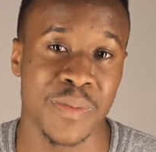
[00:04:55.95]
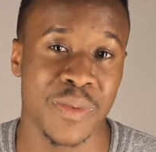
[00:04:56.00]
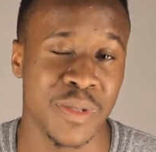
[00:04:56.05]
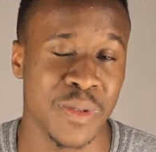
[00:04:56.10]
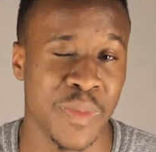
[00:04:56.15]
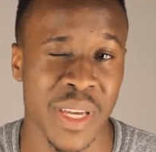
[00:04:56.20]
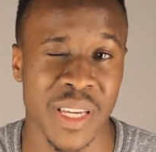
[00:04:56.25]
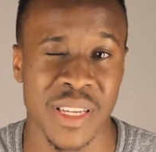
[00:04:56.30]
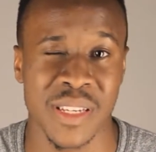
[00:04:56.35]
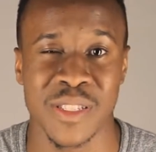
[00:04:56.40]

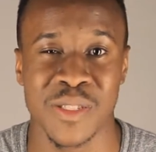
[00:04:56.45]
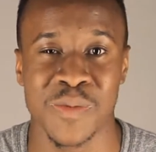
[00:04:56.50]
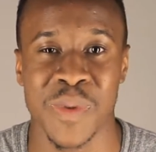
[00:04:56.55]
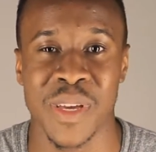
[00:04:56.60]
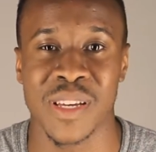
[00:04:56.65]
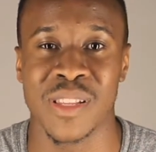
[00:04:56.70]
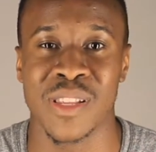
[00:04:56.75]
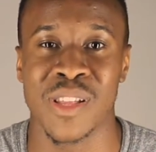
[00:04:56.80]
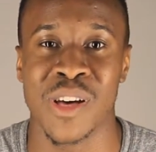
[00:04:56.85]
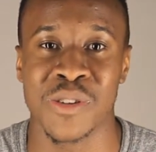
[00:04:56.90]
To
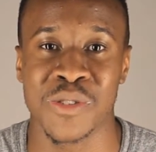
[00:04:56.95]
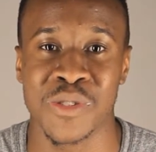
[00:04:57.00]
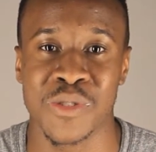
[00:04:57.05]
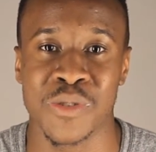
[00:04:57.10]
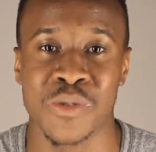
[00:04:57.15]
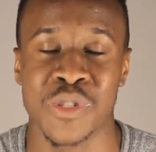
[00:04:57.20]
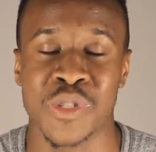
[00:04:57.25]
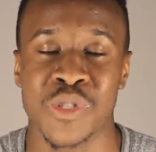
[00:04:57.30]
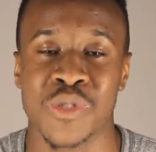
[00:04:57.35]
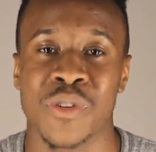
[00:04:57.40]
make a long
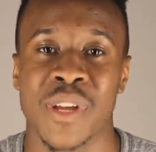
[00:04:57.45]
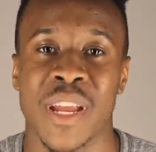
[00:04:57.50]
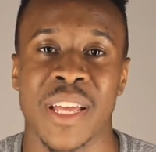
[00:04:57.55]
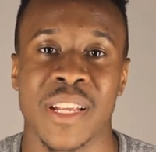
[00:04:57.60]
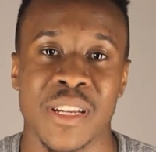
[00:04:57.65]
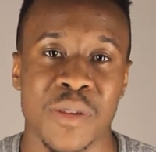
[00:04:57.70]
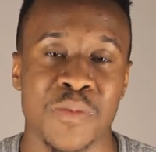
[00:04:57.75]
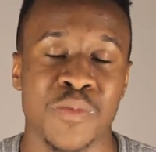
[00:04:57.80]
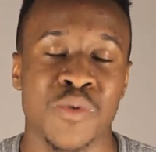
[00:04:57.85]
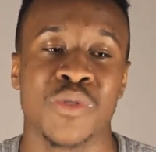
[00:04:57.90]
story short, I
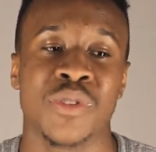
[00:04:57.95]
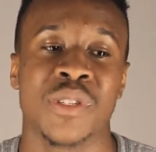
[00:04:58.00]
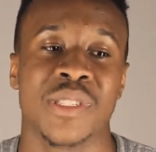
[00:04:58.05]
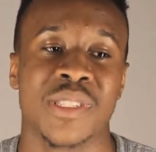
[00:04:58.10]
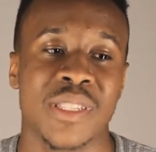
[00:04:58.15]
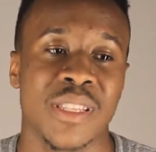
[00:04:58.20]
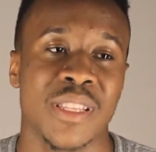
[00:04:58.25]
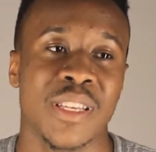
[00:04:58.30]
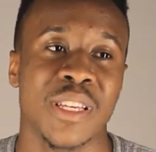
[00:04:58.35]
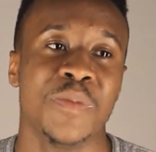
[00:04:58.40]
ended up going to
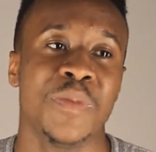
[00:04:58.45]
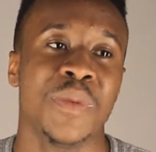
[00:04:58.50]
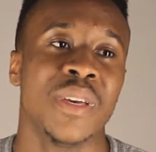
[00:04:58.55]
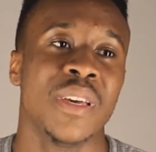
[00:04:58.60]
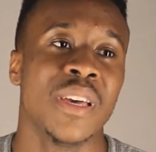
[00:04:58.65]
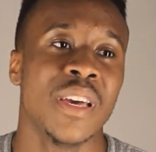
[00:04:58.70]
sleep.